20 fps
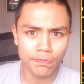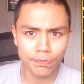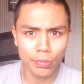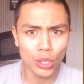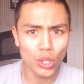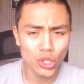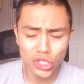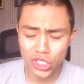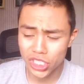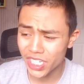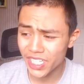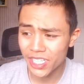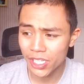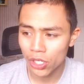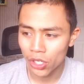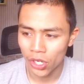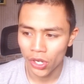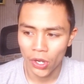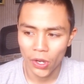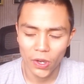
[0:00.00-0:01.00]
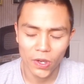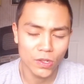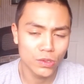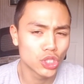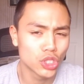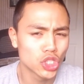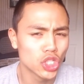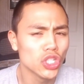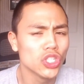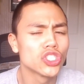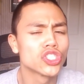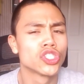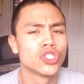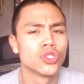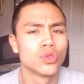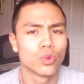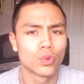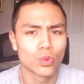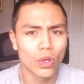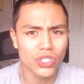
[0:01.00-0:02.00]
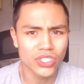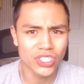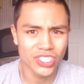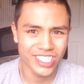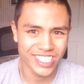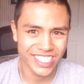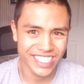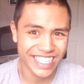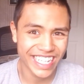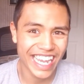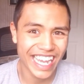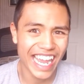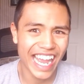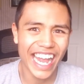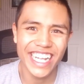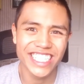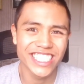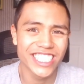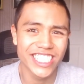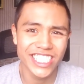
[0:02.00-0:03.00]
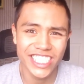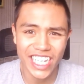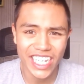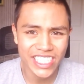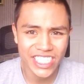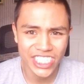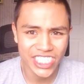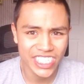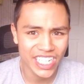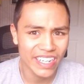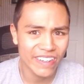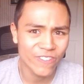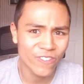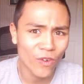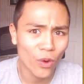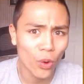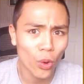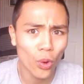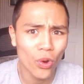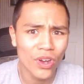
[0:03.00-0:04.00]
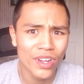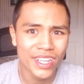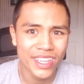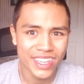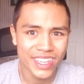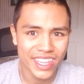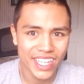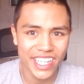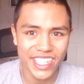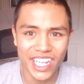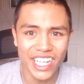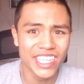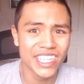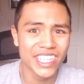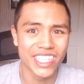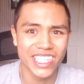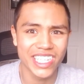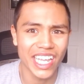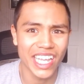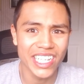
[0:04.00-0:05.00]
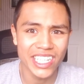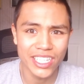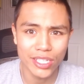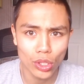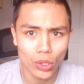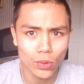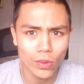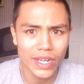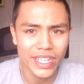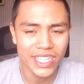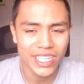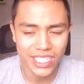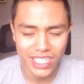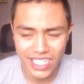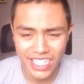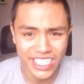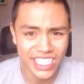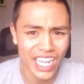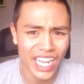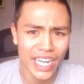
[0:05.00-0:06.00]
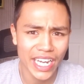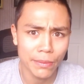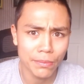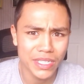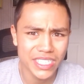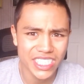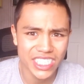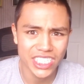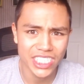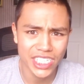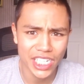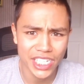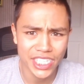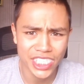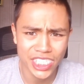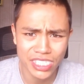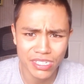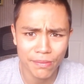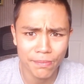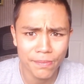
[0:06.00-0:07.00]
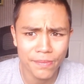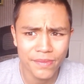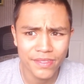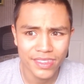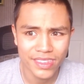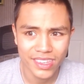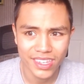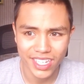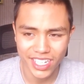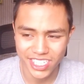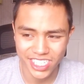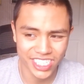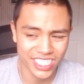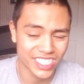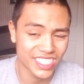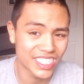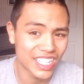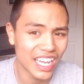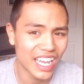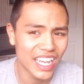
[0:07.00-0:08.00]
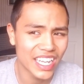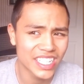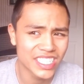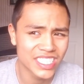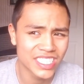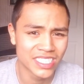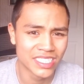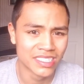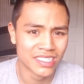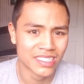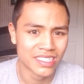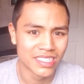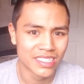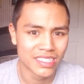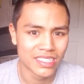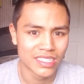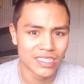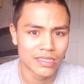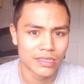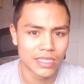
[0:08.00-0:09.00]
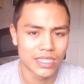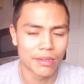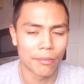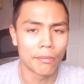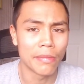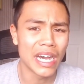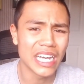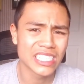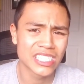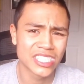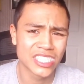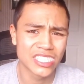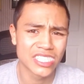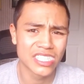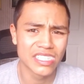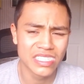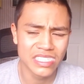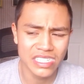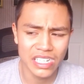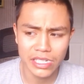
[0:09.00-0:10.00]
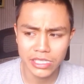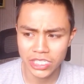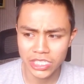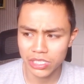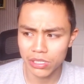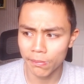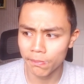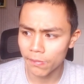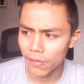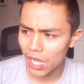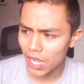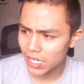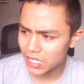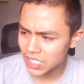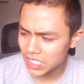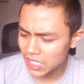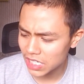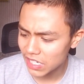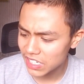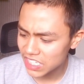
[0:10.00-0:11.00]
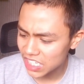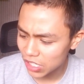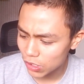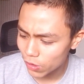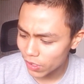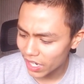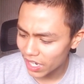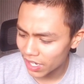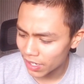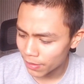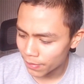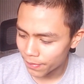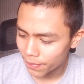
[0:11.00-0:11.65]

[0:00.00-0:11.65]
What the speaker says: person who just wants the N64, the Nintendo Entertainment System, the SNES, the Master System, etc.,